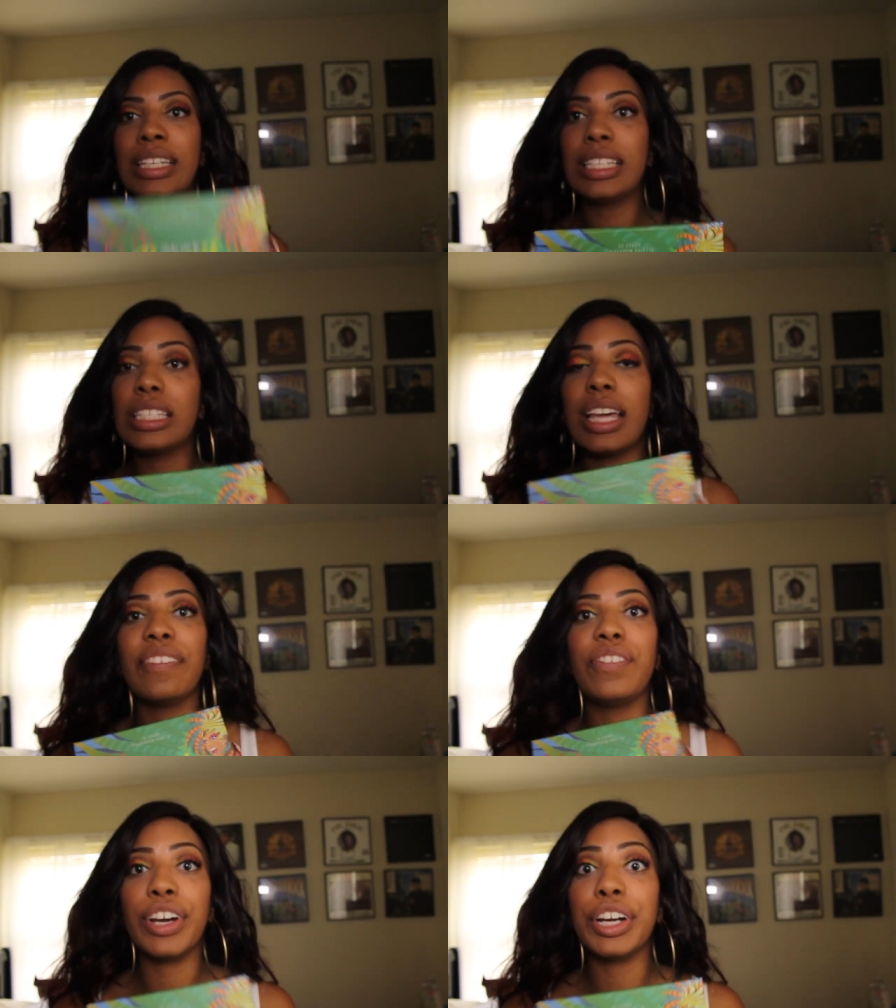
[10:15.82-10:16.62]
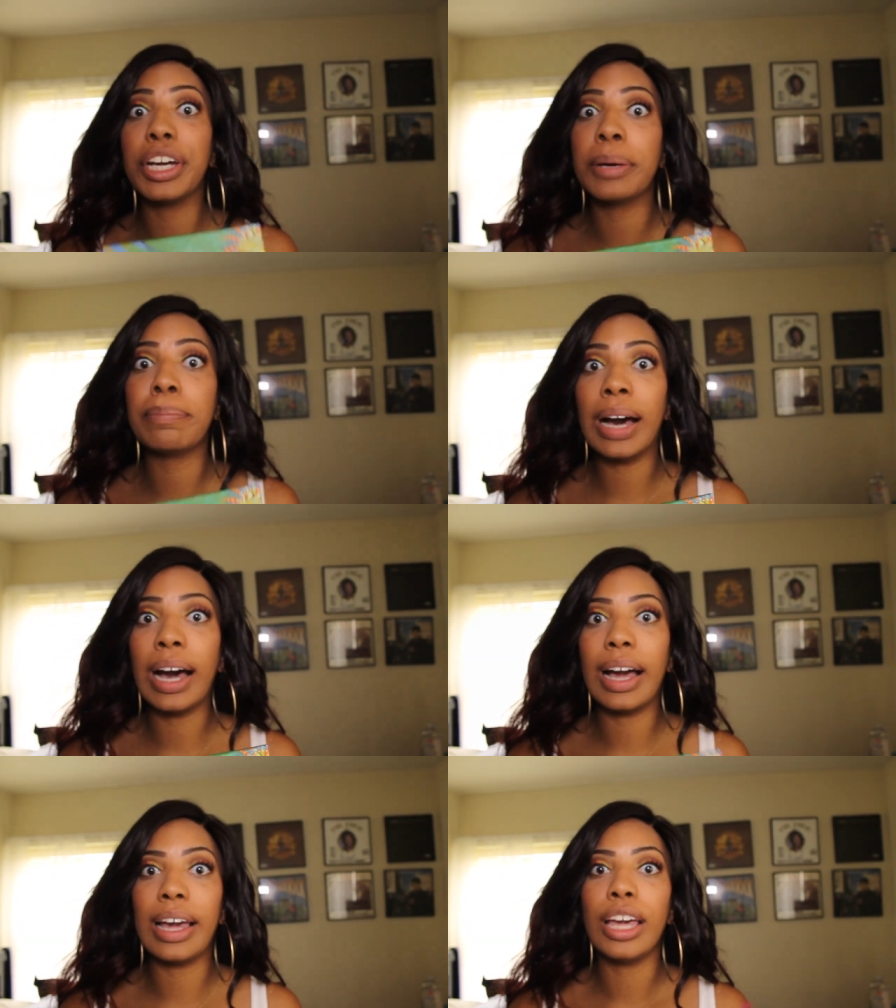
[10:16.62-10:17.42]
This is a very good
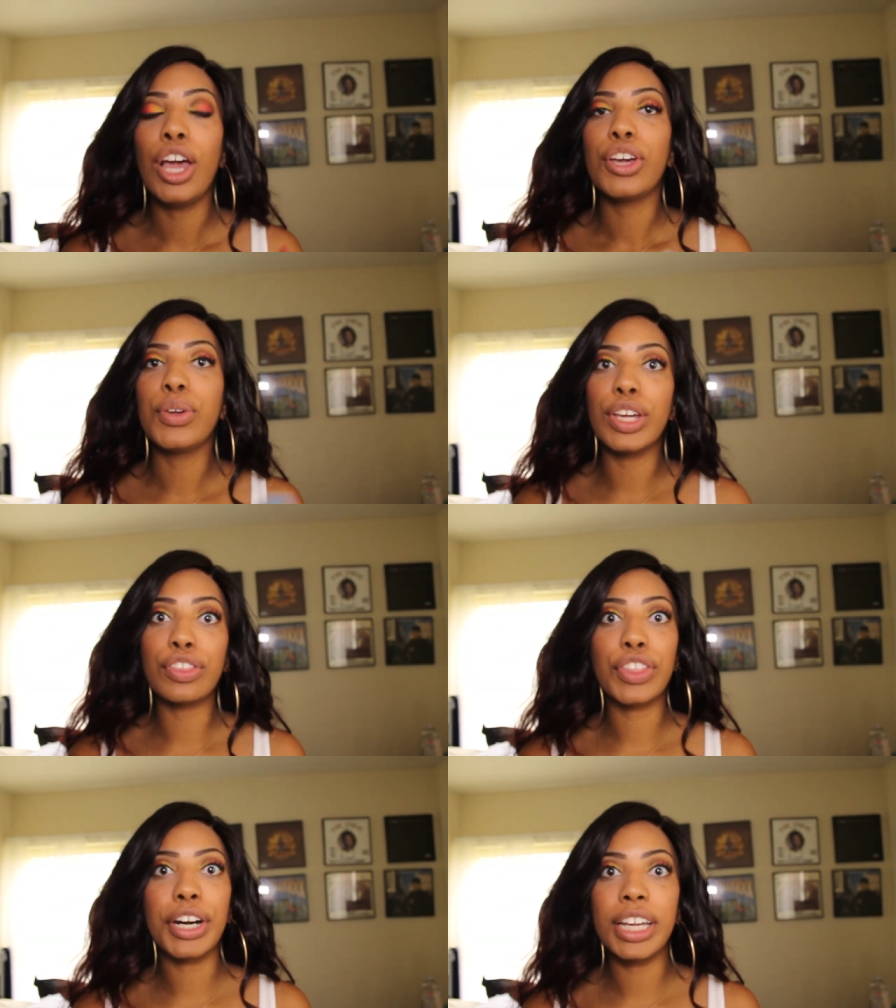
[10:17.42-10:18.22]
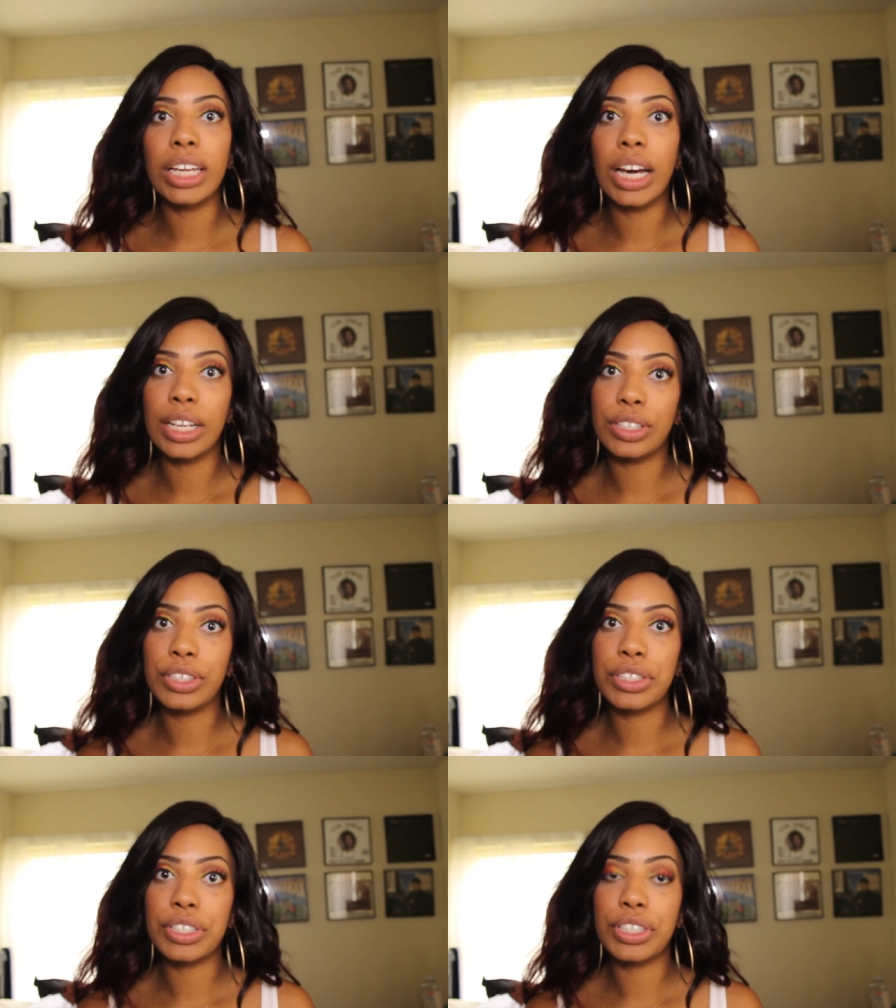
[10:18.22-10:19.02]
buy. You get 30
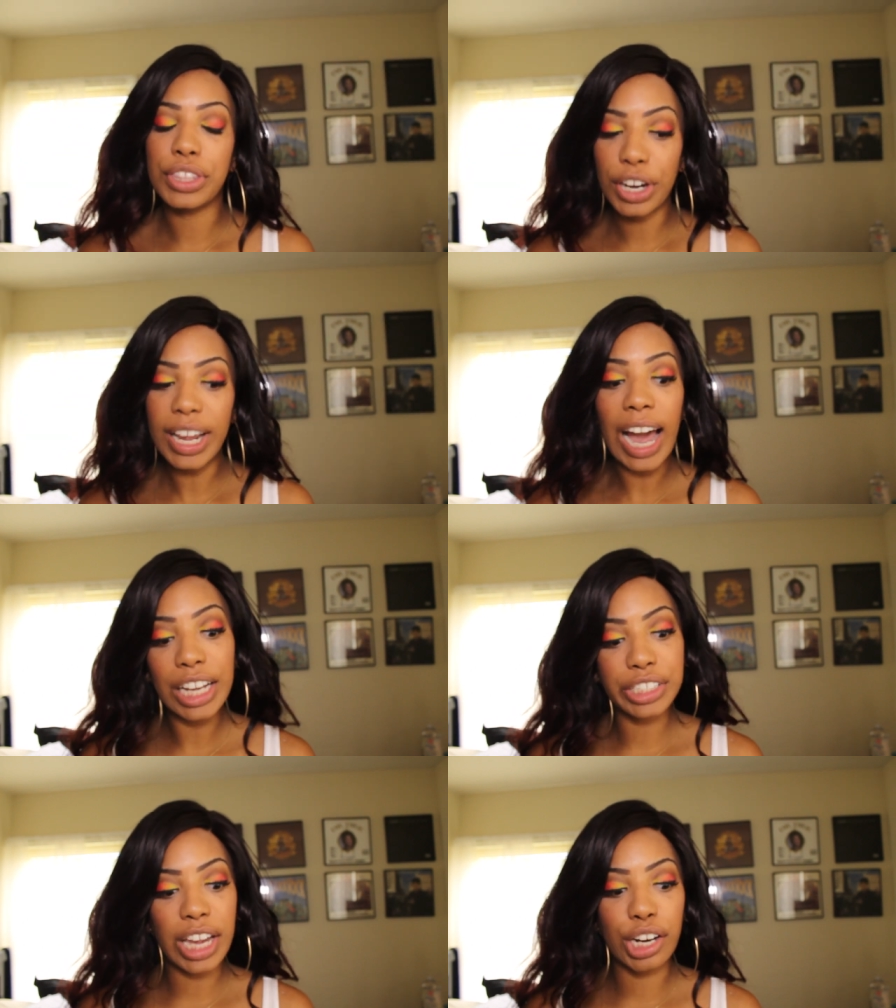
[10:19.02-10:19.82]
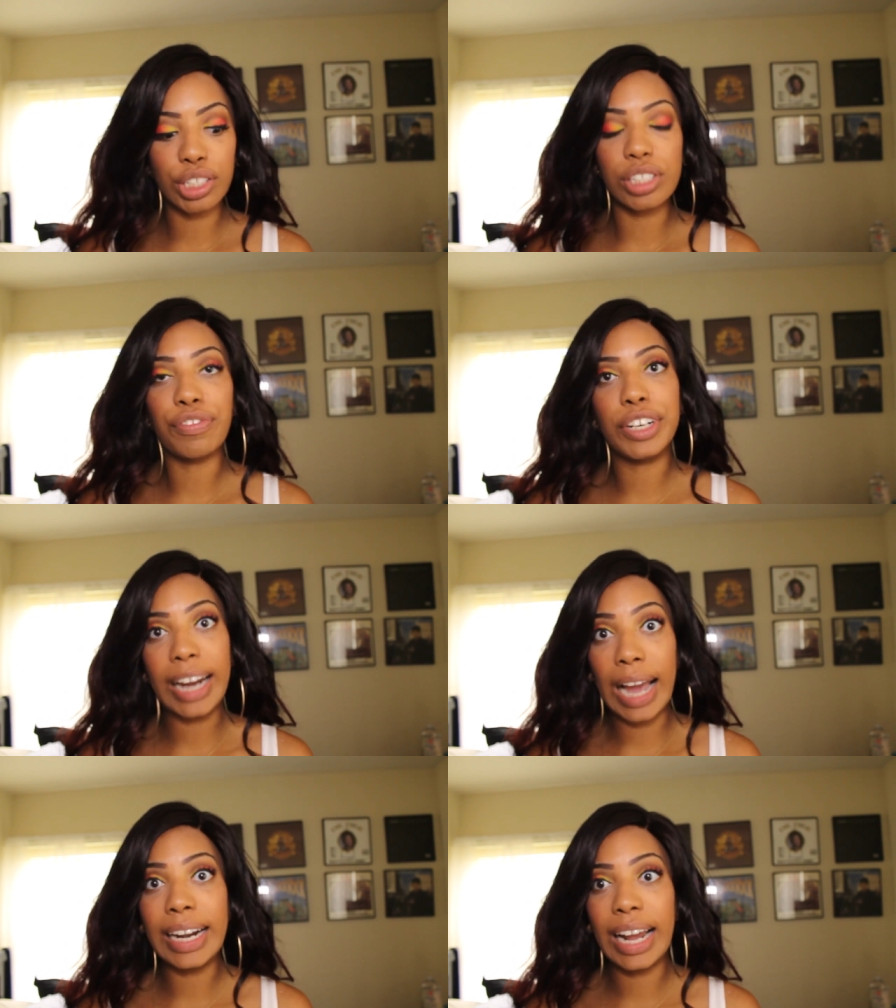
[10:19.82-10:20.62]
colors, 30 eyeshadows for
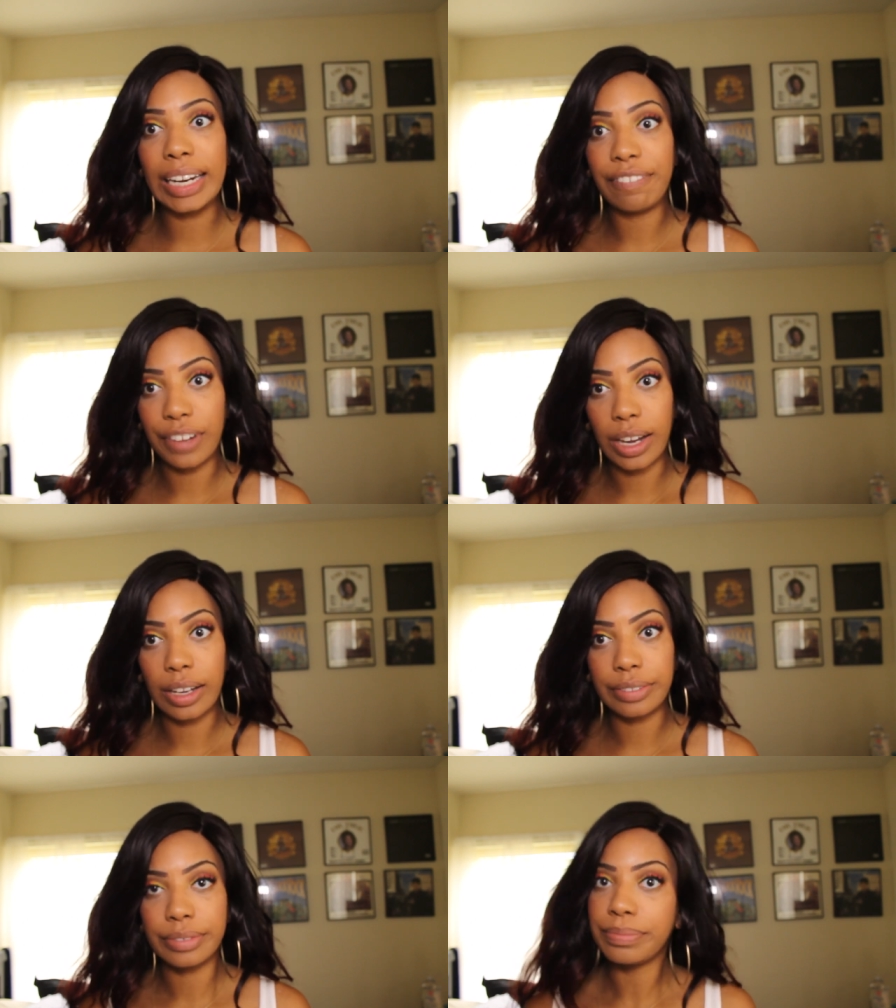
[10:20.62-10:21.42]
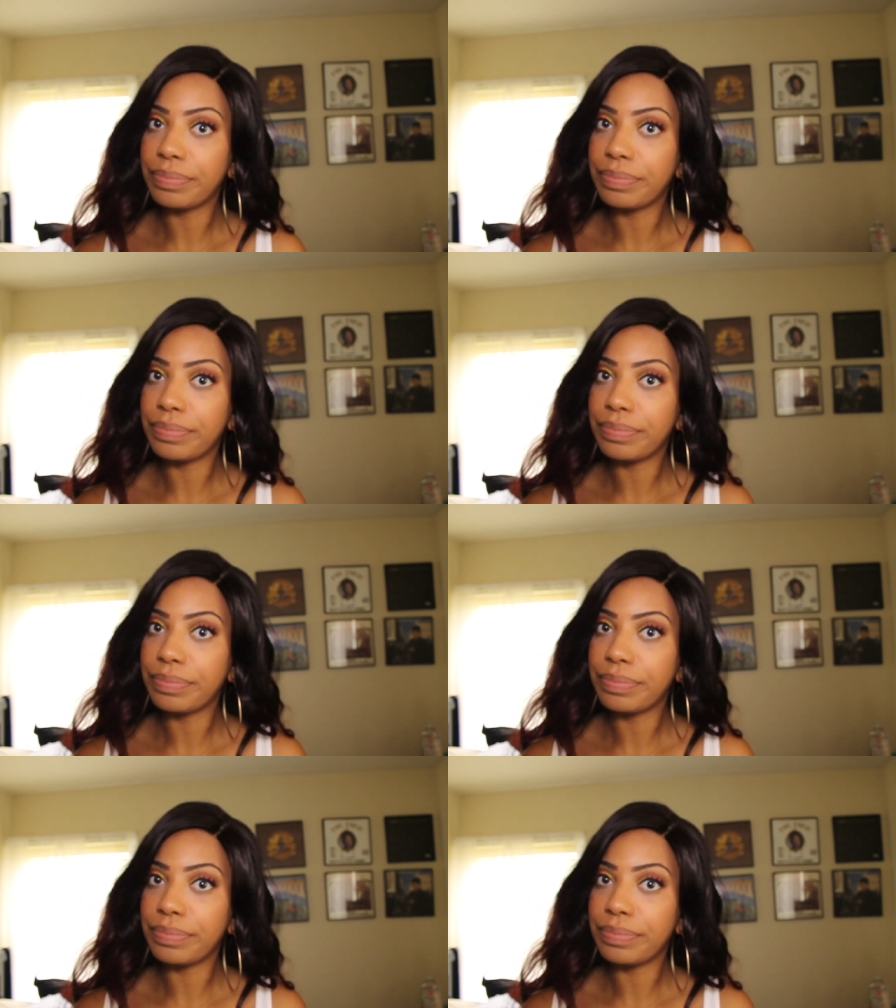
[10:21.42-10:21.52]
$9.95.